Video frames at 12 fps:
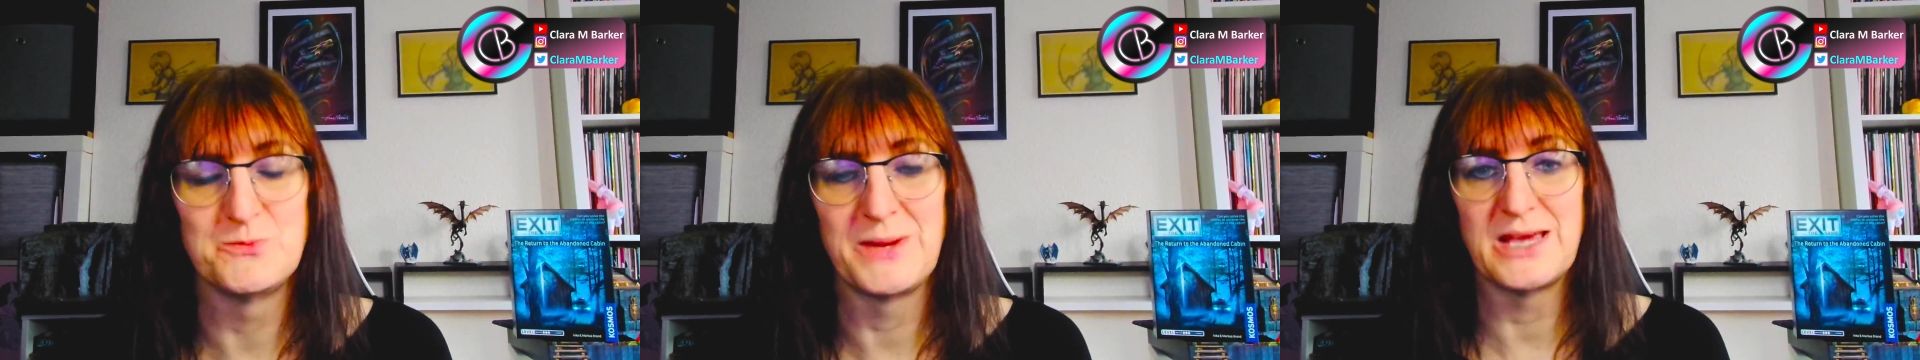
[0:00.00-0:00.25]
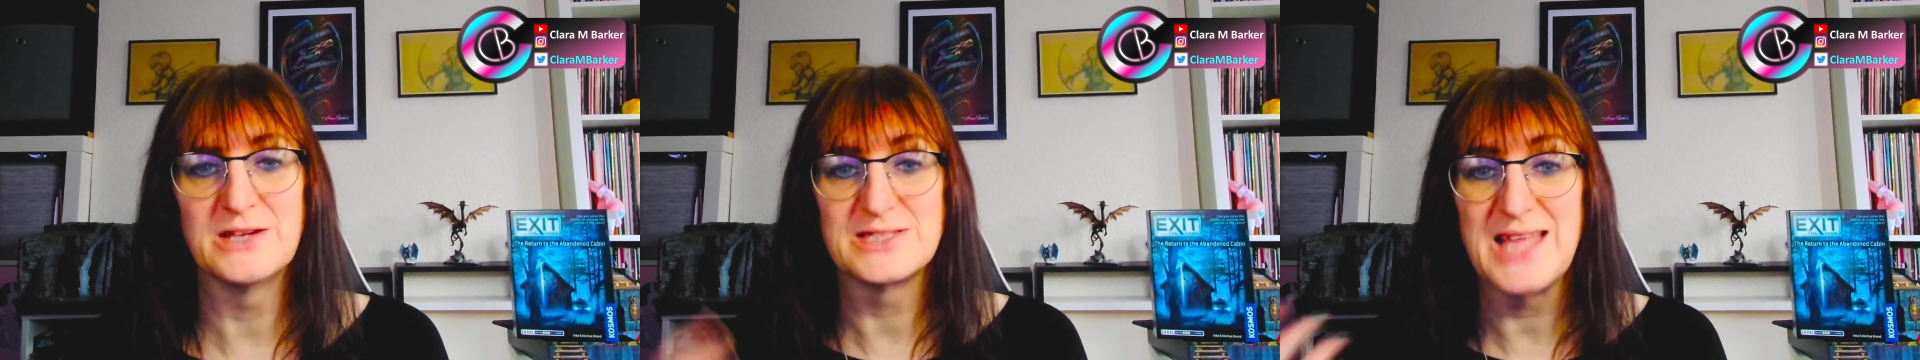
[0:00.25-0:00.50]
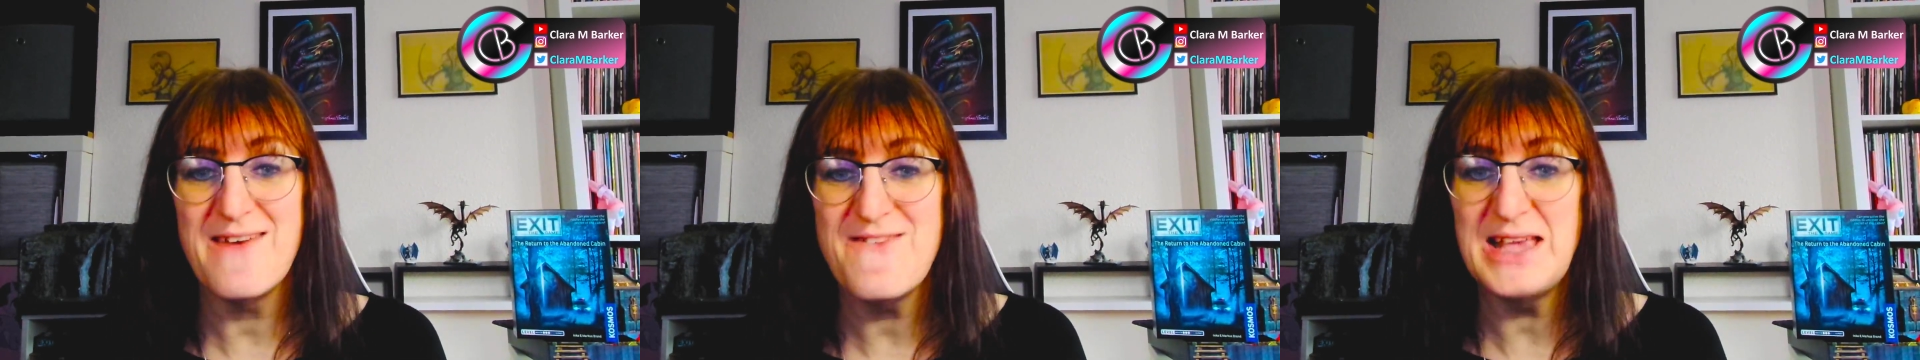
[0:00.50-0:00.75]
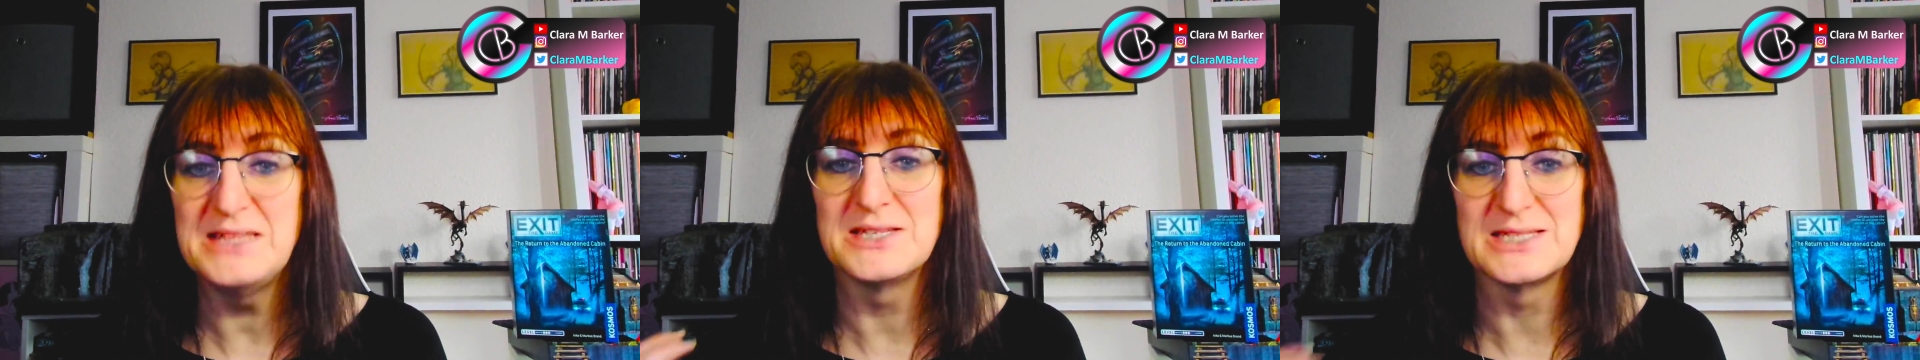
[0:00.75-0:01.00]
because there
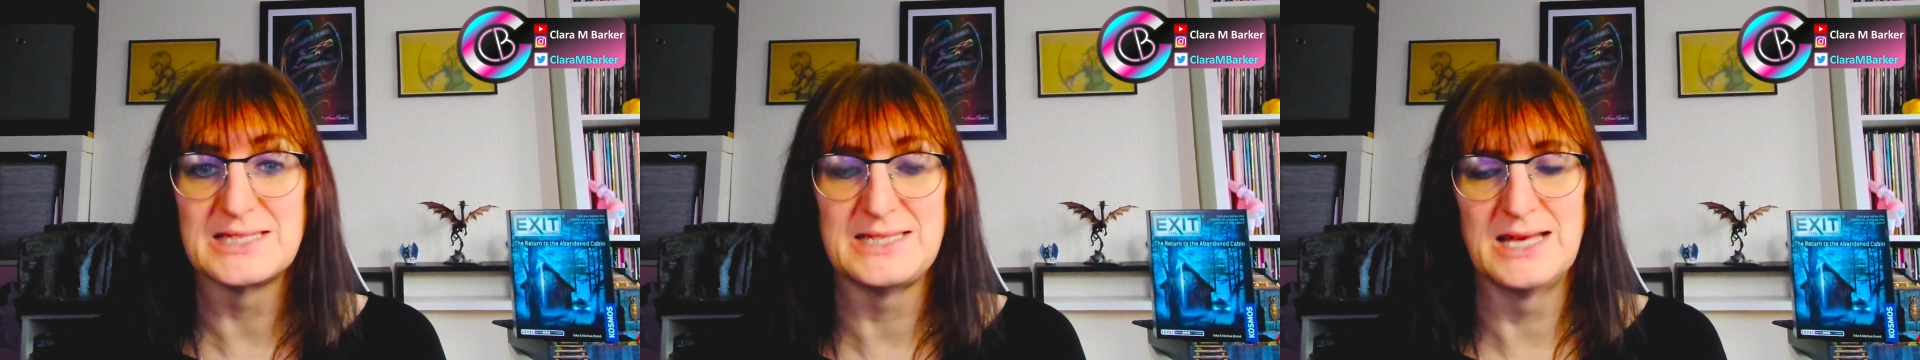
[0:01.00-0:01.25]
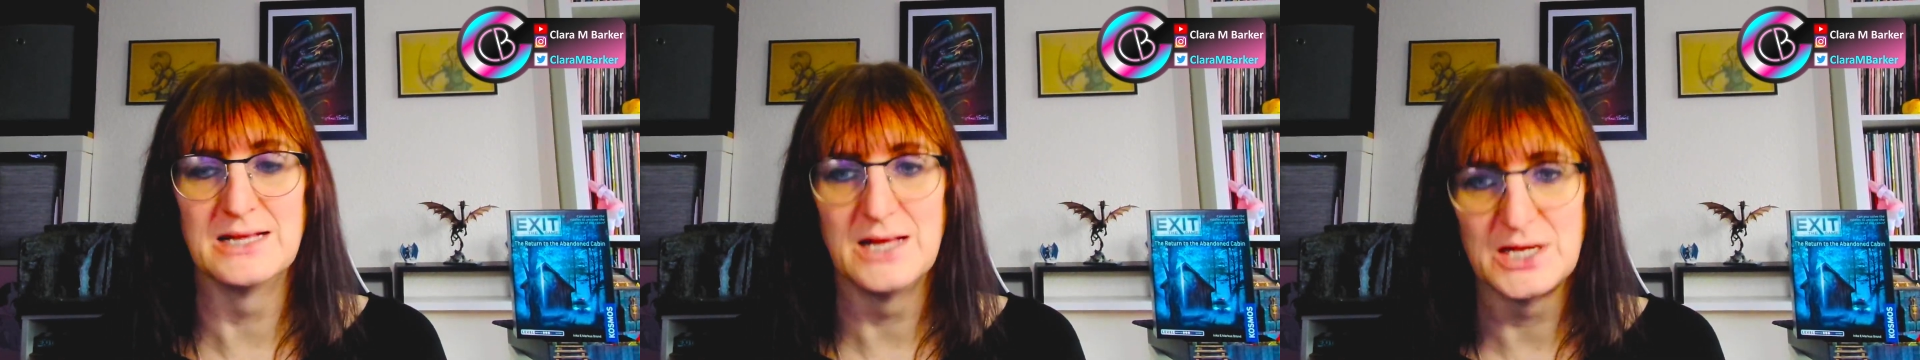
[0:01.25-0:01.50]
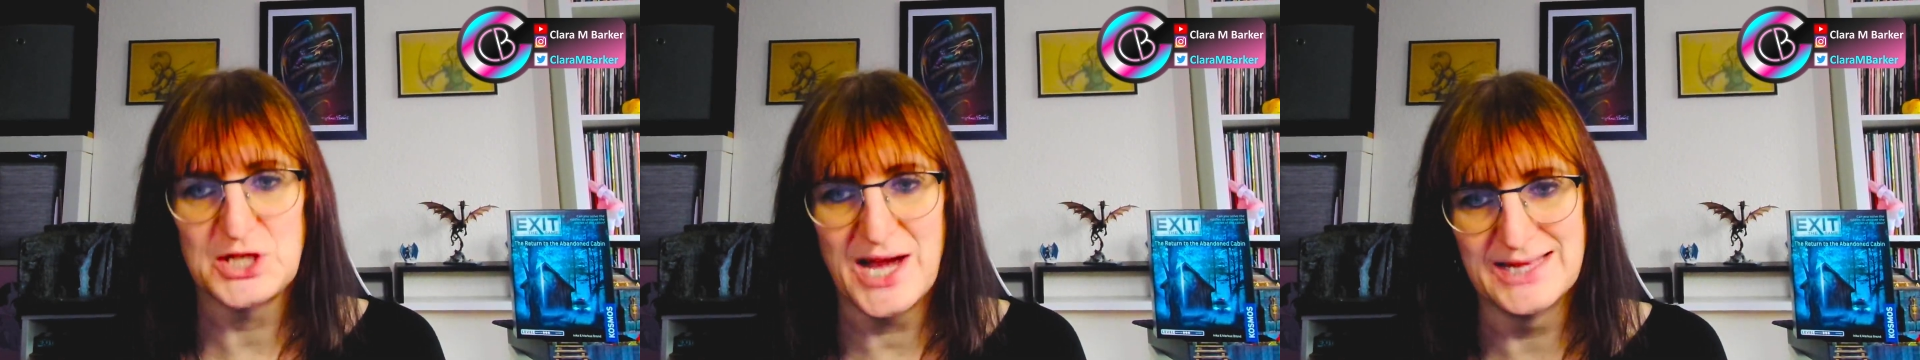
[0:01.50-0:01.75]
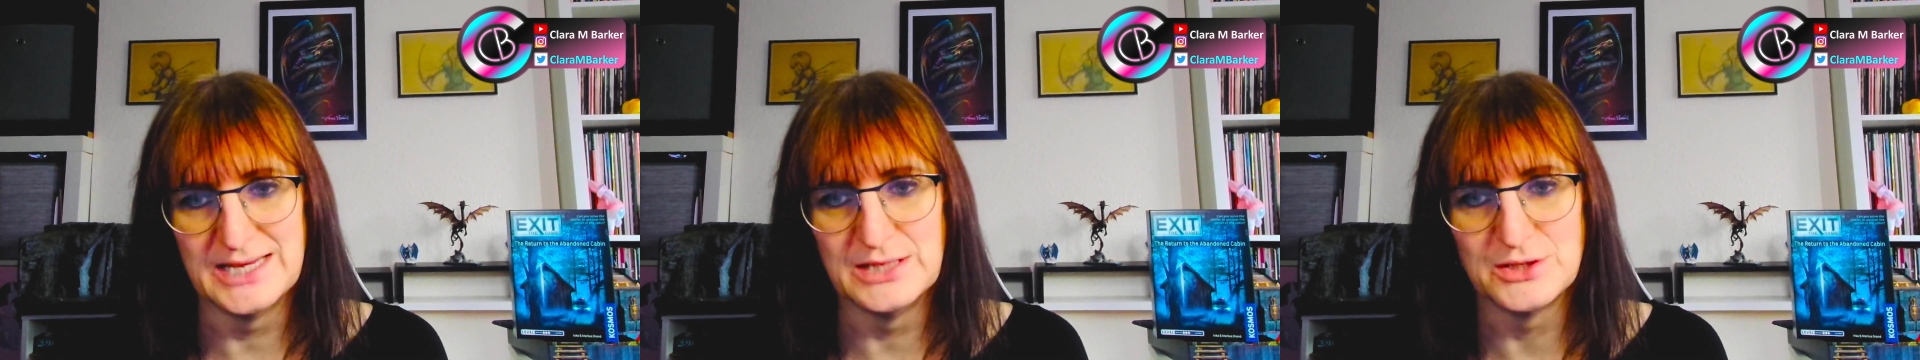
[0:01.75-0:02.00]
is still a
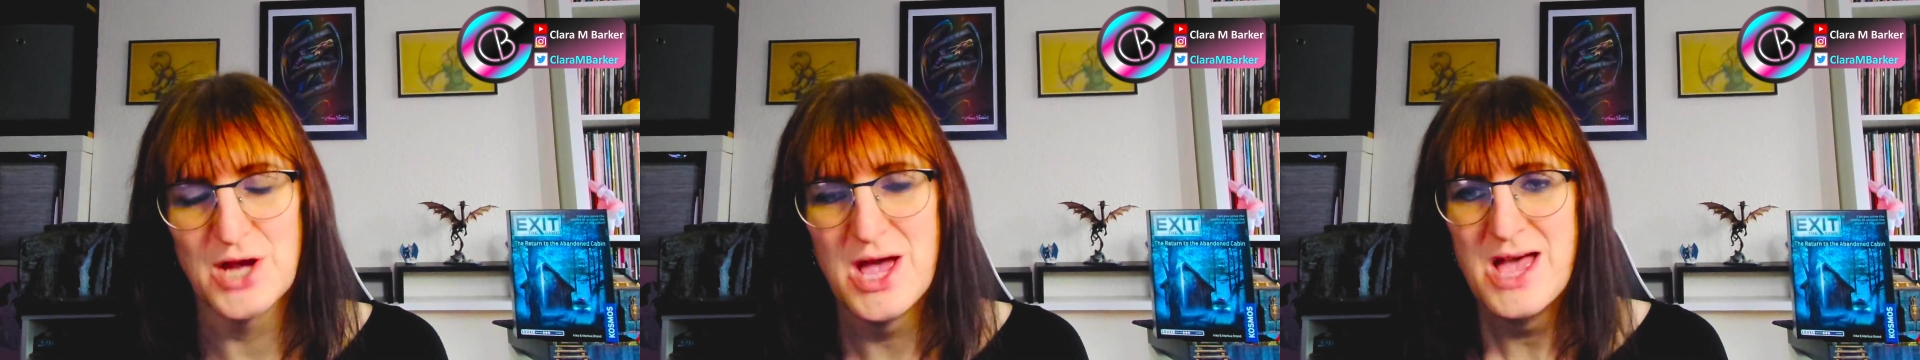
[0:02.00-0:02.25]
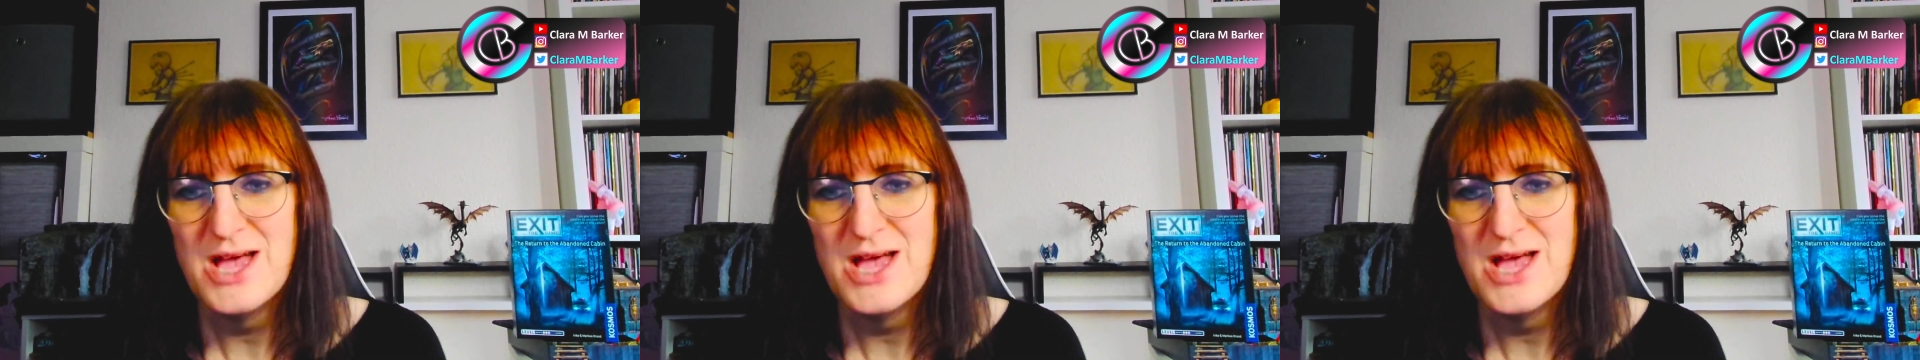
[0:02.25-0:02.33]
challenge.